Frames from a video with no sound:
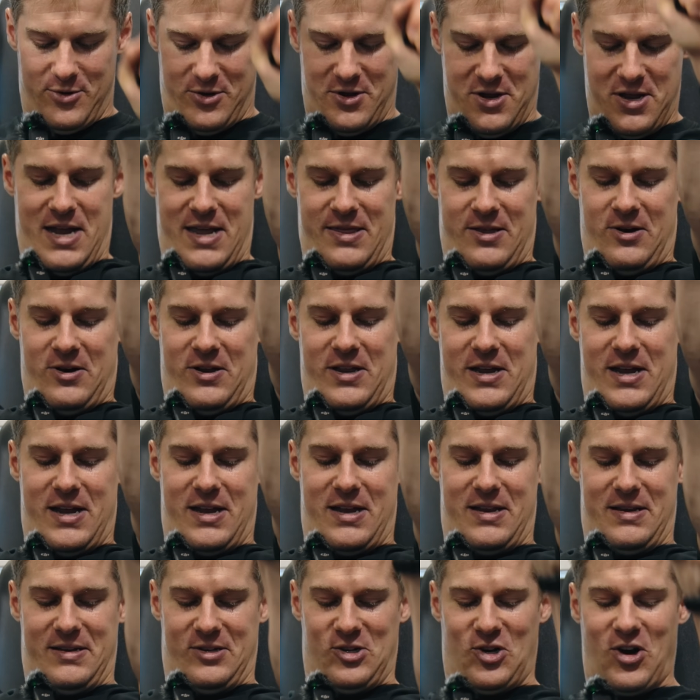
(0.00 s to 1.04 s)
And they're
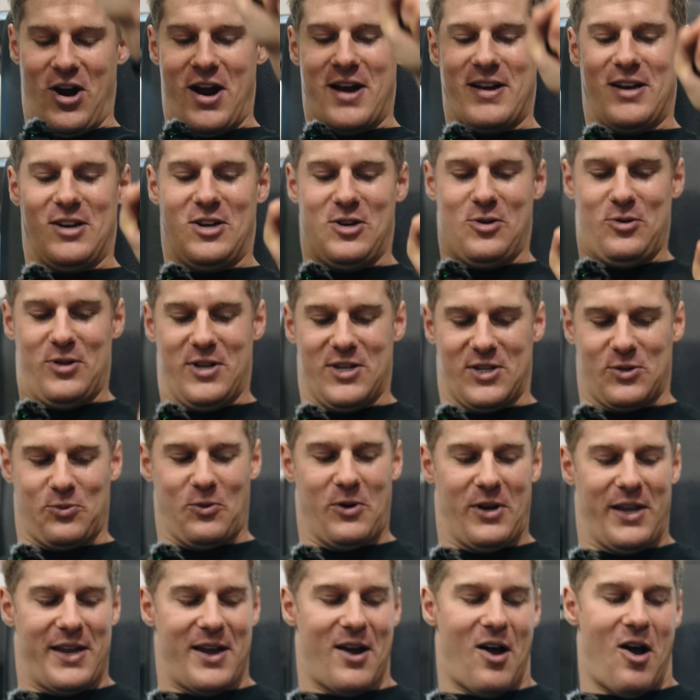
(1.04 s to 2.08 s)
like trying to do this
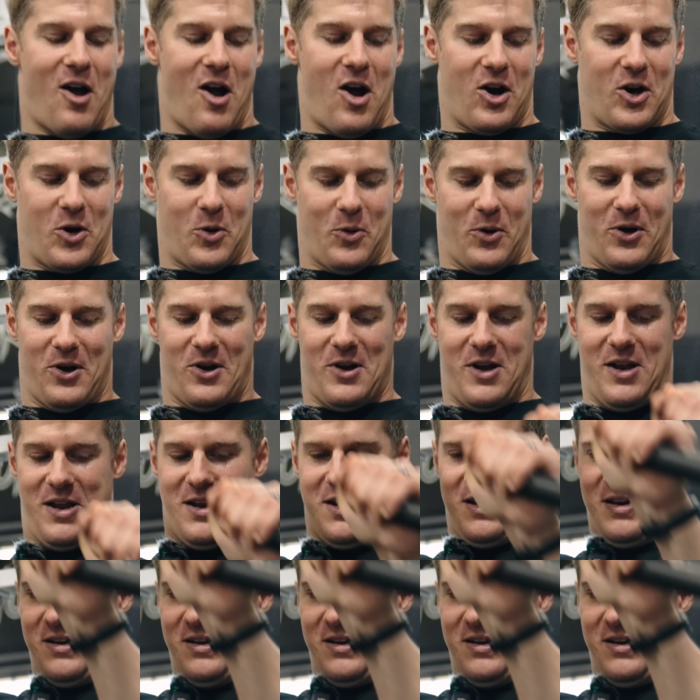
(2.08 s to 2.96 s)
really awkward,